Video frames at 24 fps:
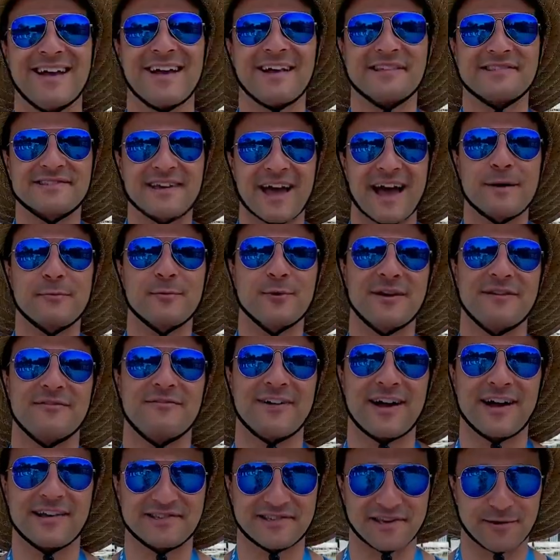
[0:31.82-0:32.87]
It's time we
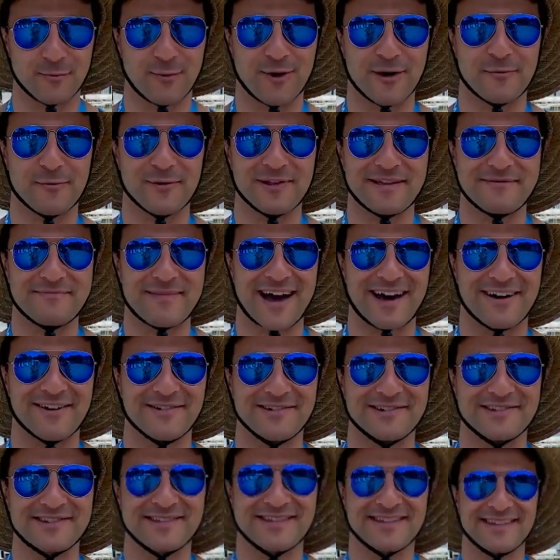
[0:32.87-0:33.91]
invest in what really
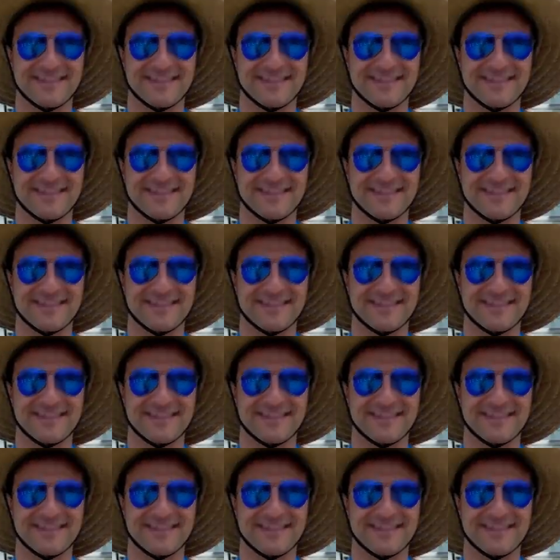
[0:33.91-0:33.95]
matters.